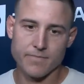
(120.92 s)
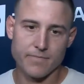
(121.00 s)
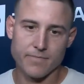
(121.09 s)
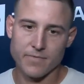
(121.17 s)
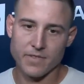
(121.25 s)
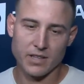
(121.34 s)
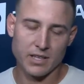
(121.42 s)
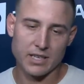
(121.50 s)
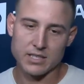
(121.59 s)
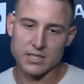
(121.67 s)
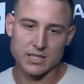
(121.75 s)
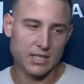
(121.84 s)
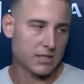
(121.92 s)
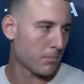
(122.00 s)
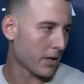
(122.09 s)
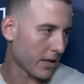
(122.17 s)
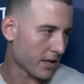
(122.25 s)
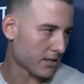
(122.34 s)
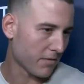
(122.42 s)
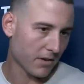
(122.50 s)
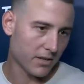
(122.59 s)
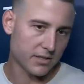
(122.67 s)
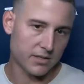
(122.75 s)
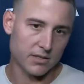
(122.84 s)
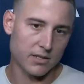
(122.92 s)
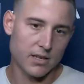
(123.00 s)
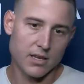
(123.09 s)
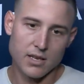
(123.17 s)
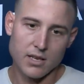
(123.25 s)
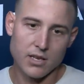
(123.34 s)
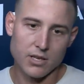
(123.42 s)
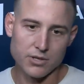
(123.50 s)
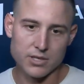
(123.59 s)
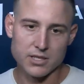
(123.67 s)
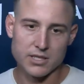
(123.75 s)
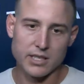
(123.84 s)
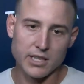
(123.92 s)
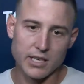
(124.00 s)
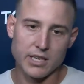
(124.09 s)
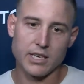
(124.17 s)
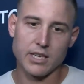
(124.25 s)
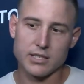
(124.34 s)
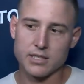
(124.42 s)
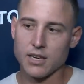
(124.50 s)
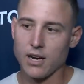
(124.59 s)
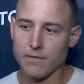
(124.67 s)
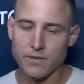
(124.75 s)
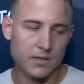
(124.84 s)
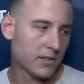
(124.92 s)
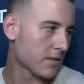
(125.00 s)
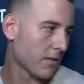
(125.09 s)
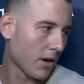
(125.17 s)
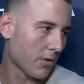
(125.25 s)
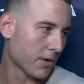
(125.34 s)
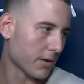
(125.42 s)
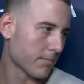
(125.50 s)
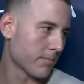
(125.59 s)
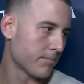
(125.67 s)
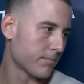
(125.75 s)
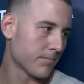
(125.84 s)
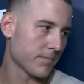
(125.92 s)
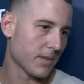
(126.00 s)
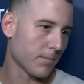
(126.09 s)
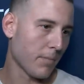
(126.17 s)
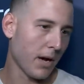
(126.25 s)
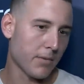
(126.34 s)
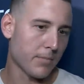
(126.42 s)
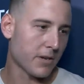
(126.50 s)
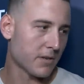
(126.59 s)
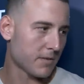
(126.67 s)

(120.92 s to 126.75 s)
feel like he just gets big hits for us, and you just see his confidence growing by the minute.